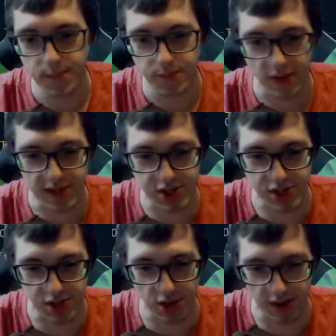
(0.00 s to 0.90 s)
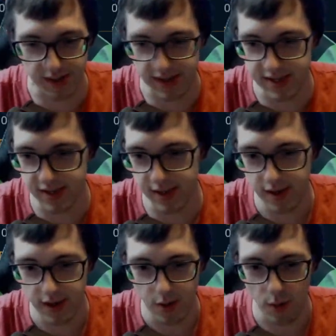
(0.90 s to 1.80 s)
Let's just look at this.
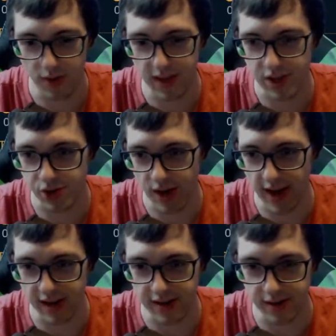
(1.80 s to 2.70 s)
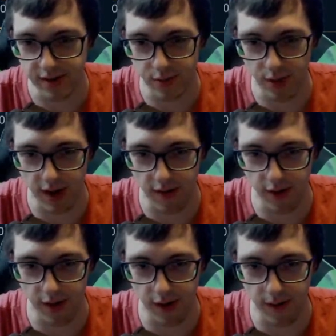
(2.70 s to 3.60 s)
Where'd that dragon whatever
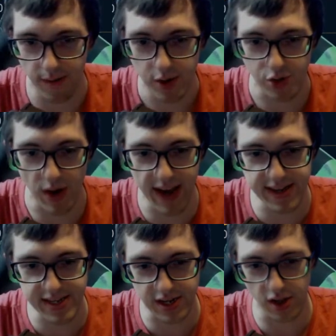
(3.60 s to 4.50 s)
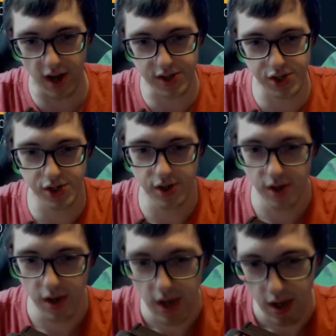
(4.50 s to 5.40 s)
go? Dragon's Clutch.
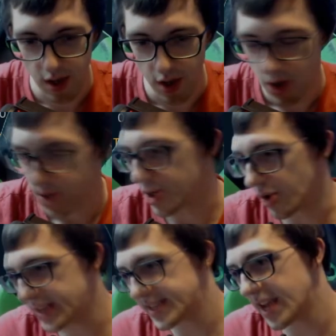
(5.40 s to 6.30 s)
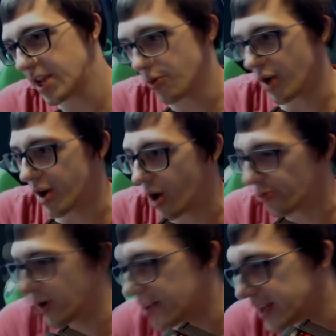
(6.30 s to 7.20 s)
So let's say you run
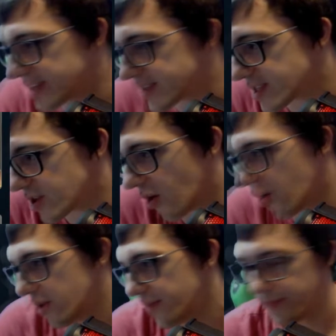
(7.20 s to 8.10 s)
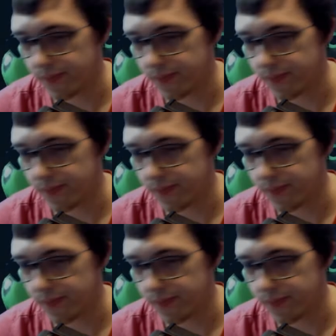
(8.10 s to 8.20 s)
Aurelion Soul